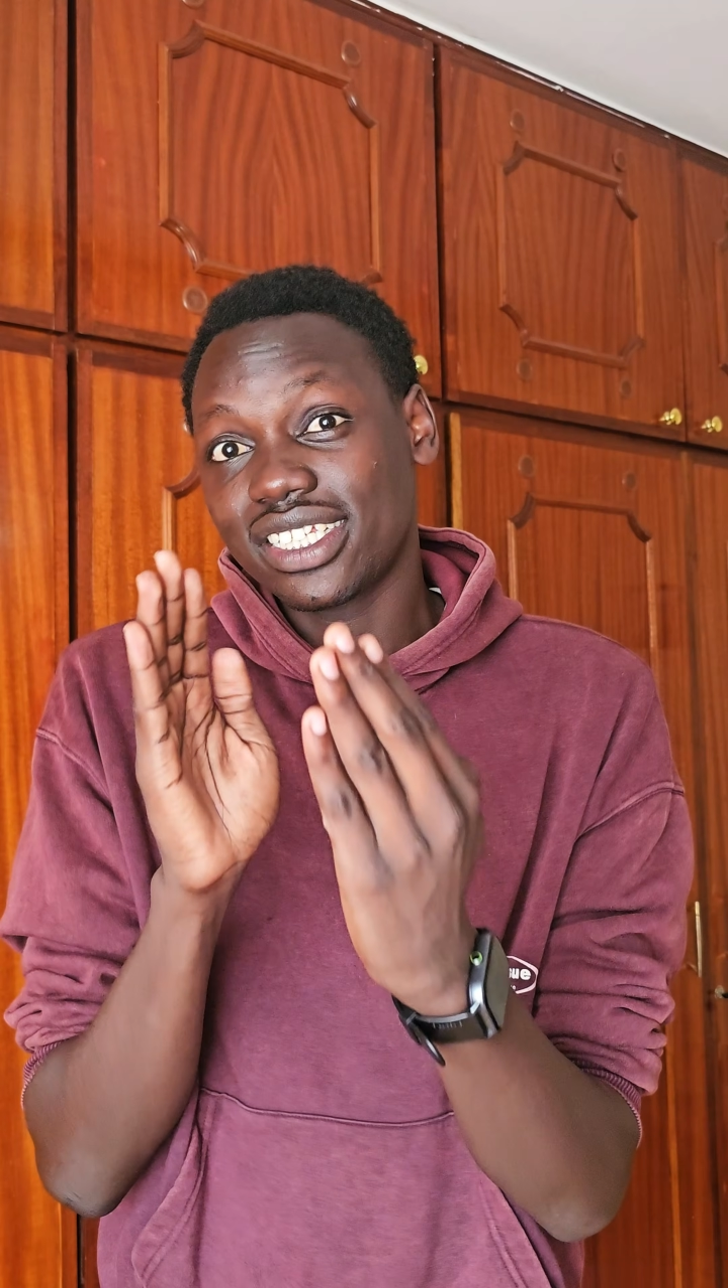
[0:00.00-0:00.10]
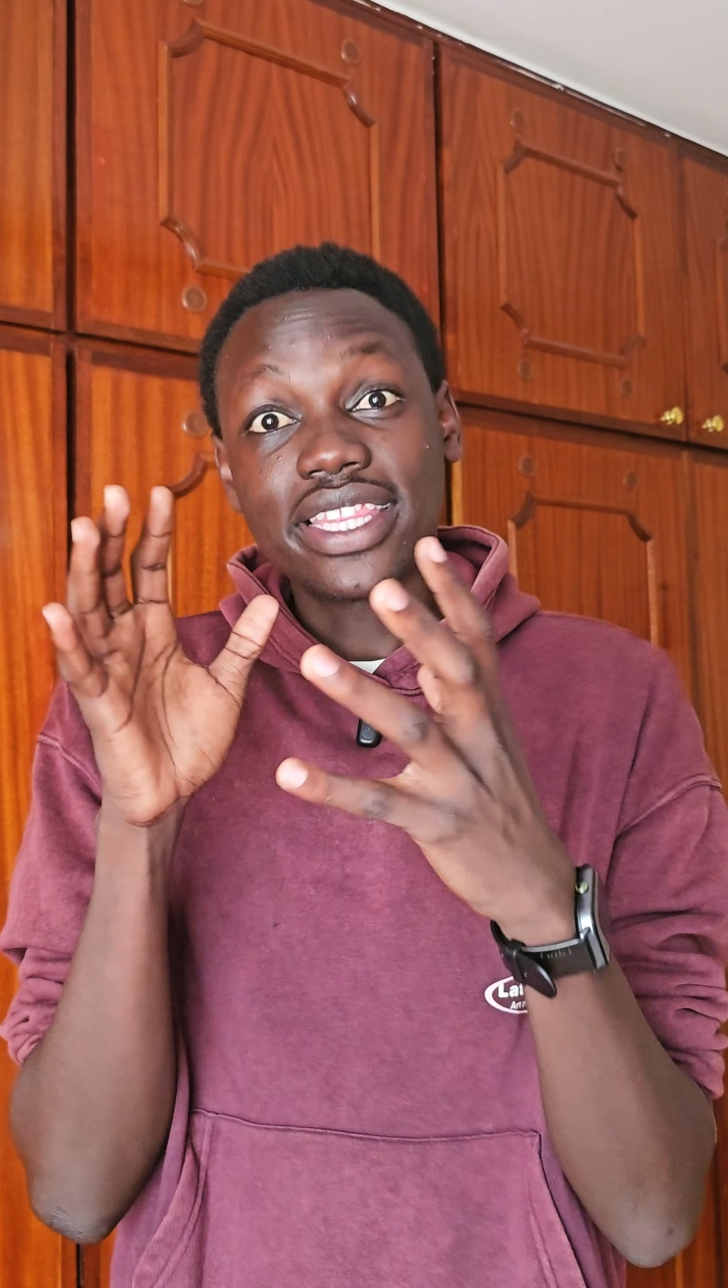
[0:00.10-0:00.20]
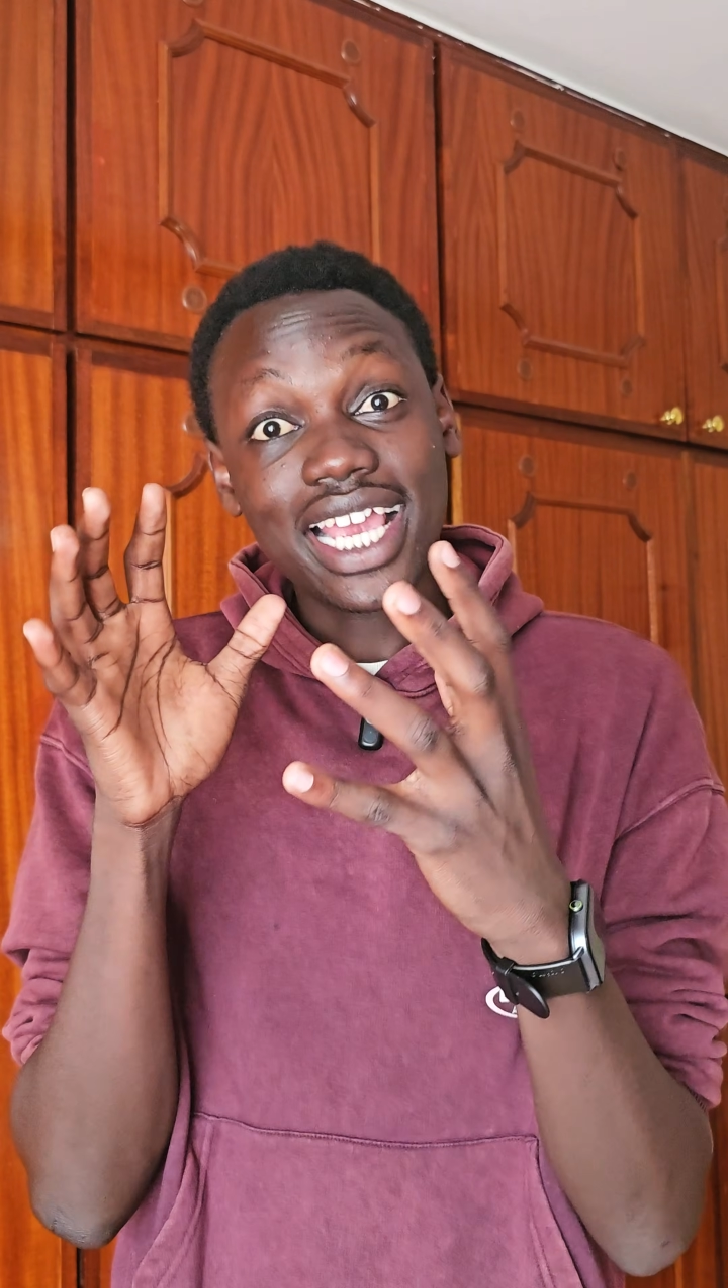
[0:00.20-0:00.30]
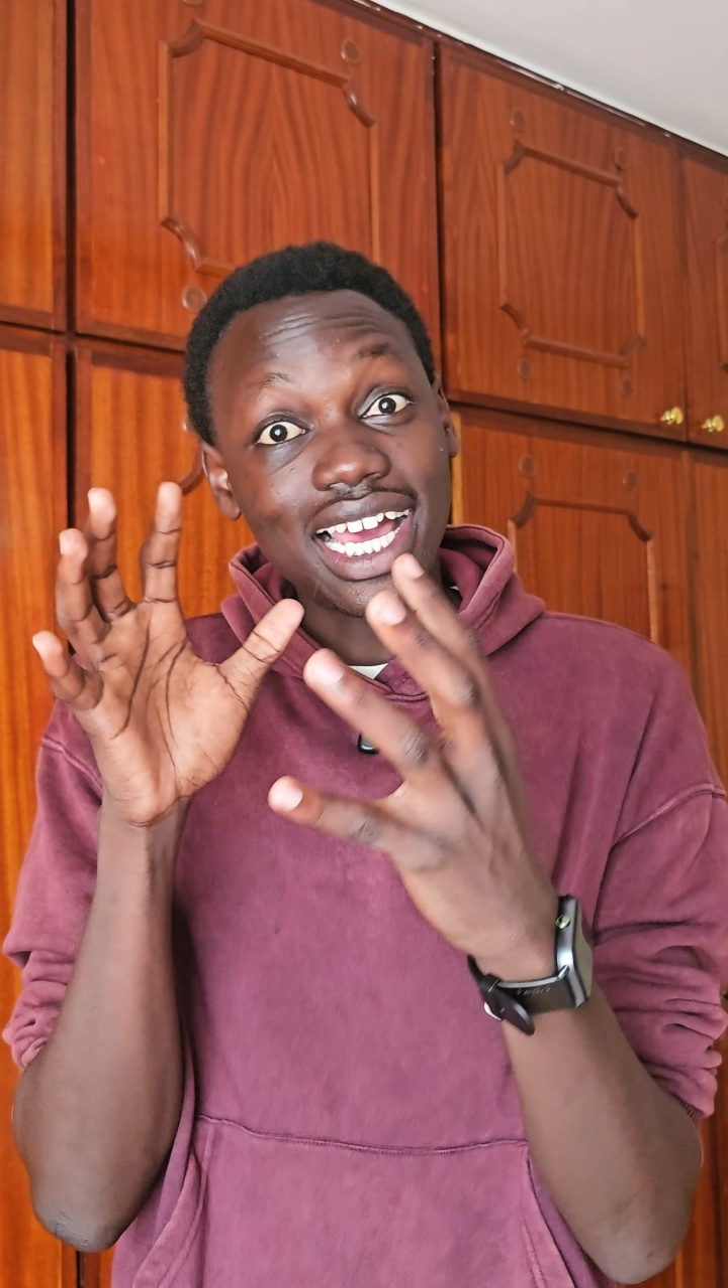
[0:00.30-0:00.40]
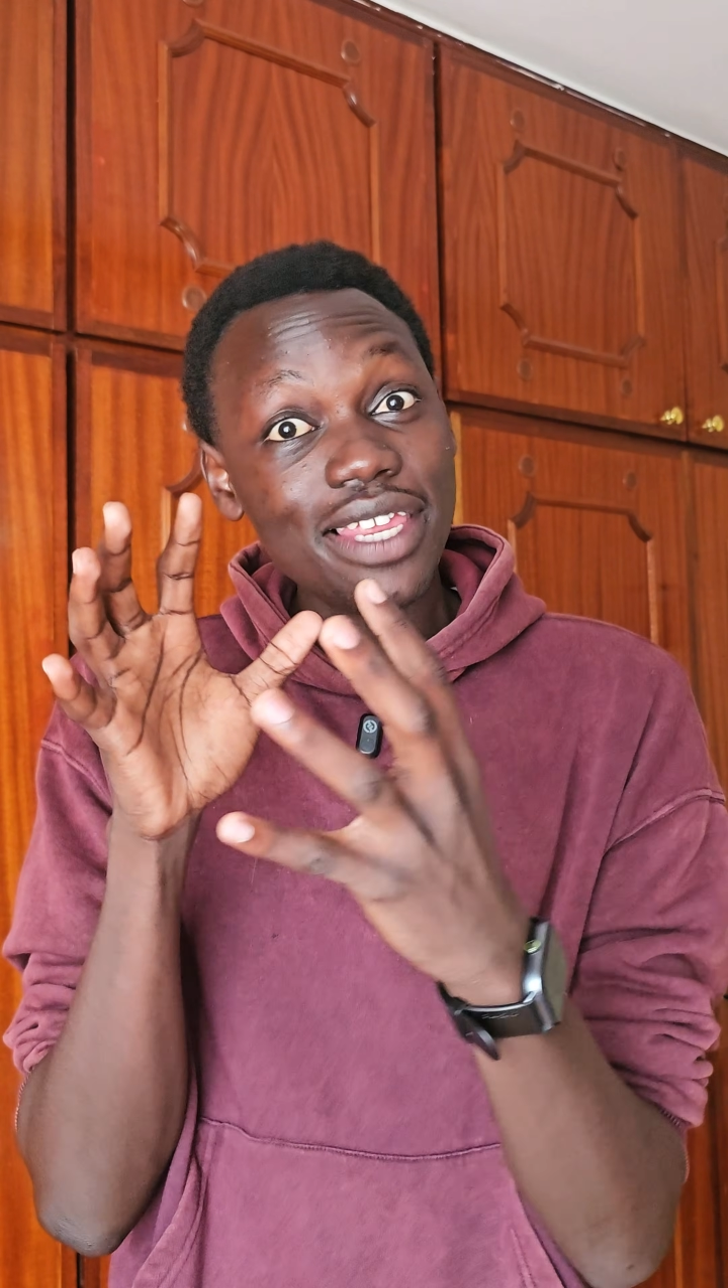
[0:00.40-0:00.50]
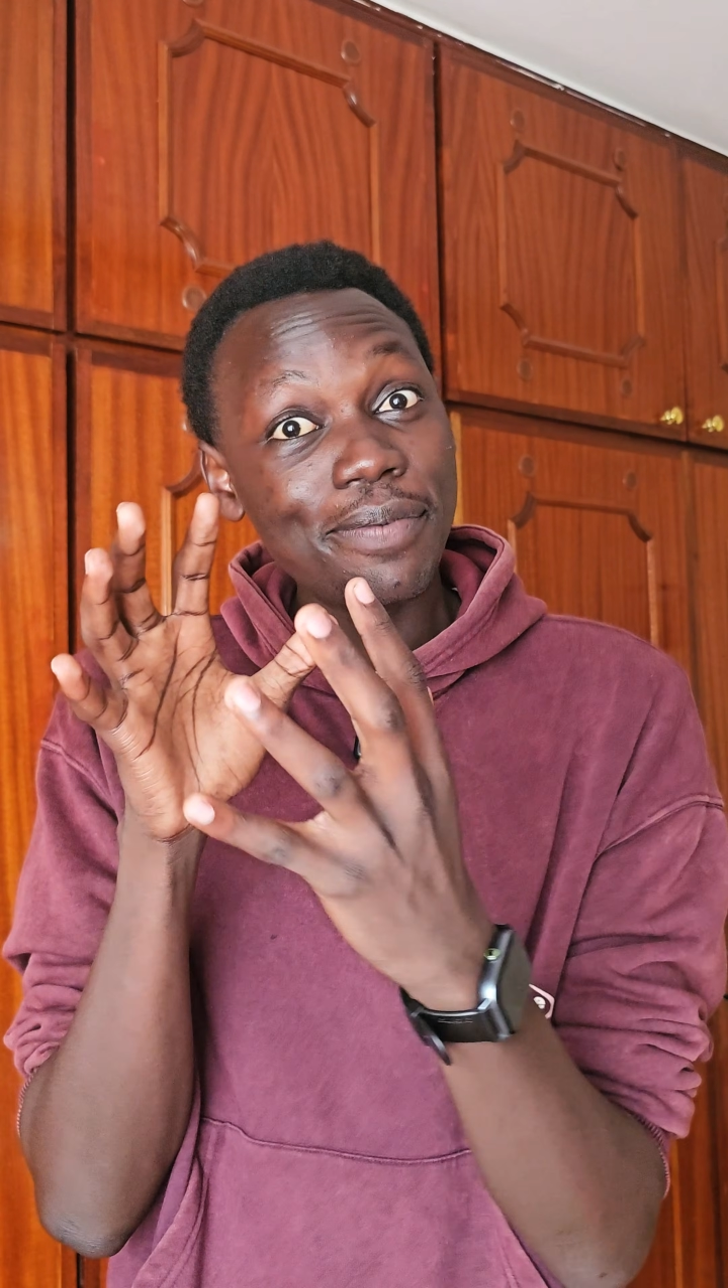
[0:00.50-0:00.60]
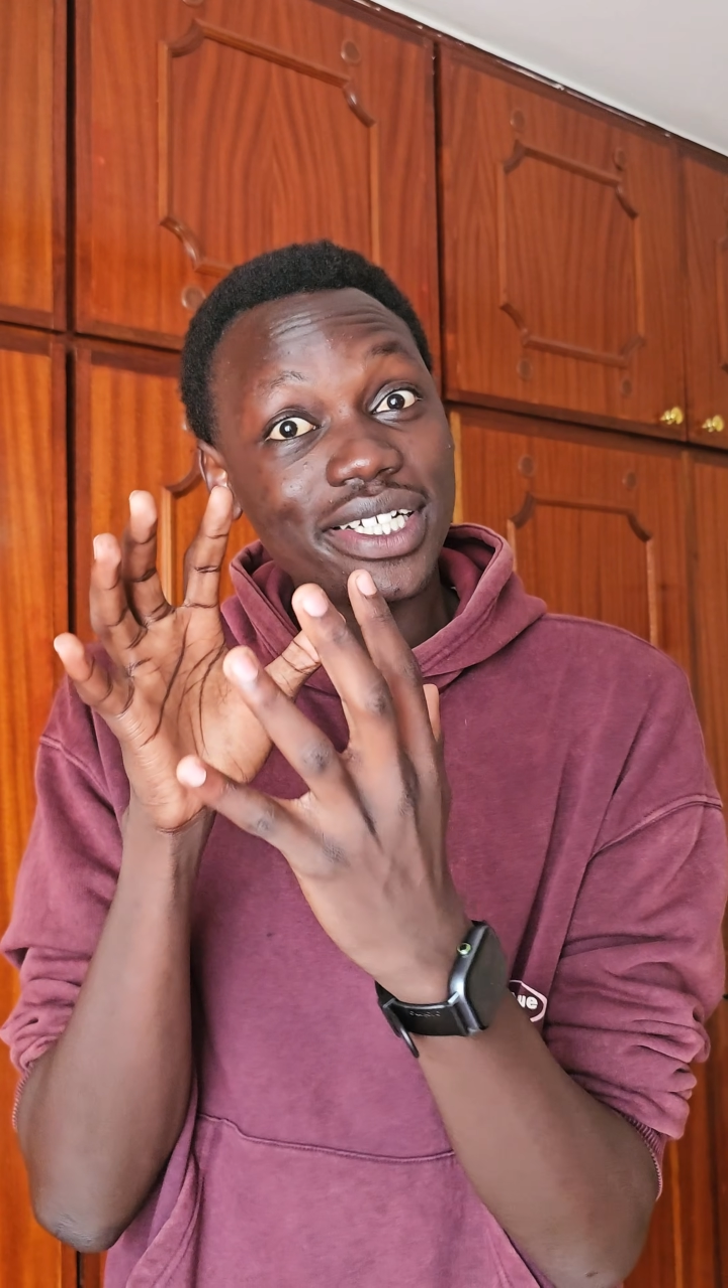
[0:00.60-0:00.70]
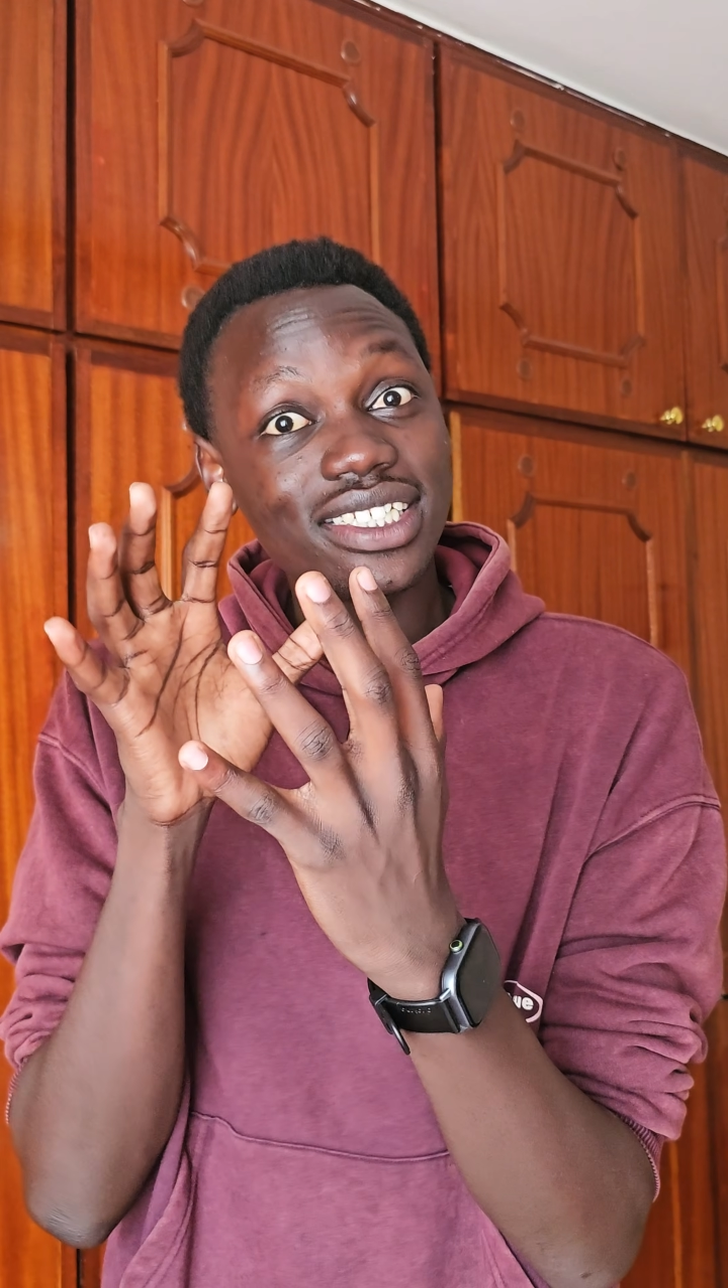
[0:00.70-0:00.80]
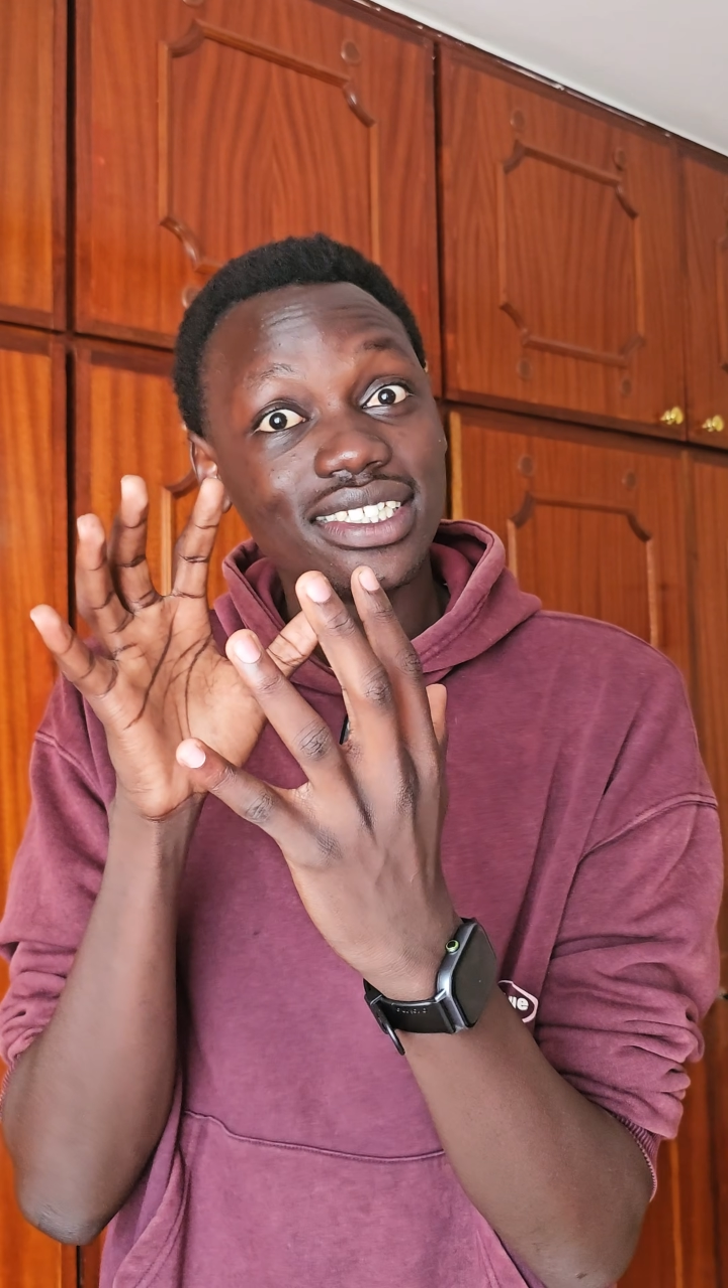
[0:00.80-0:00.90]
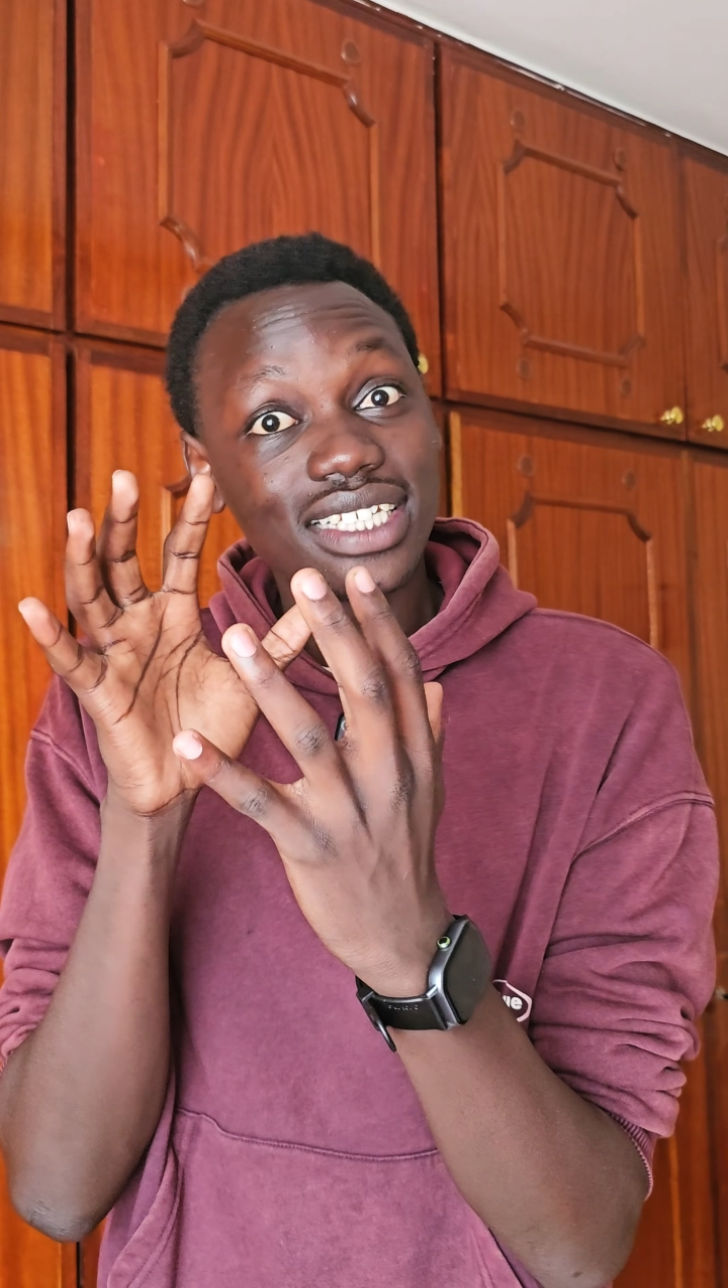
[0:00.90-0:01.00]
the
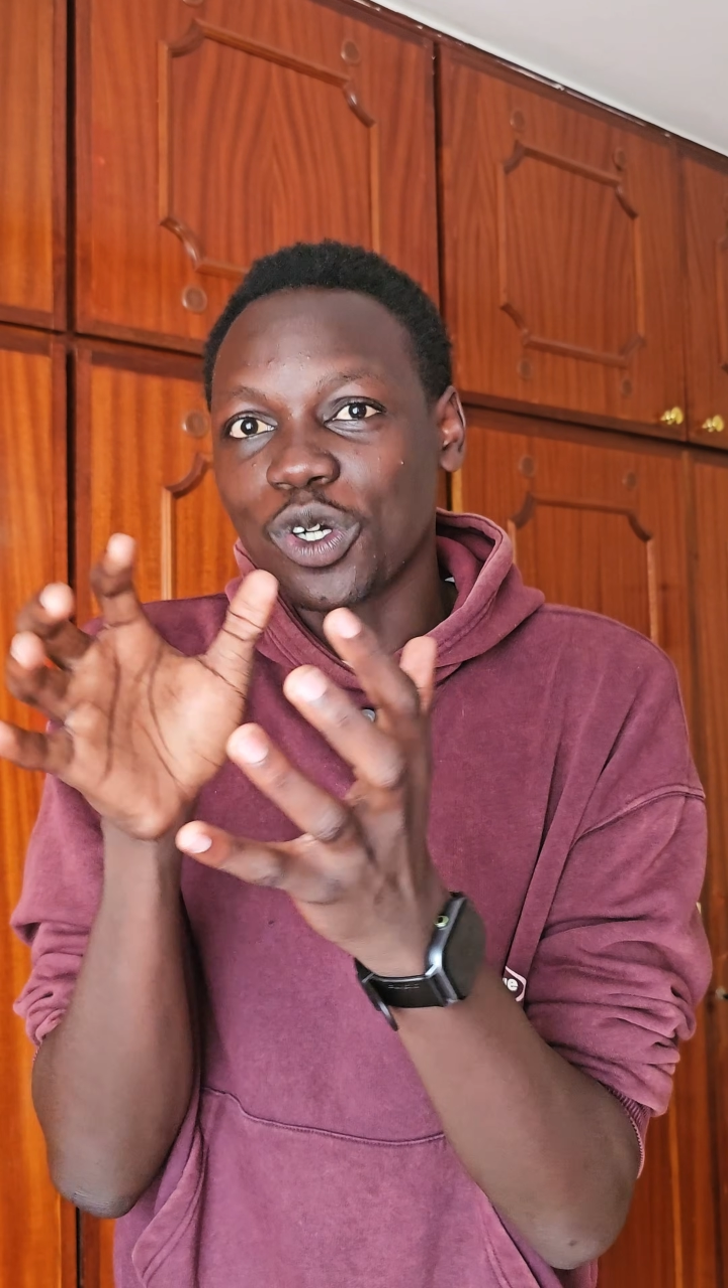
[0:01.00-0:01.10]
calipers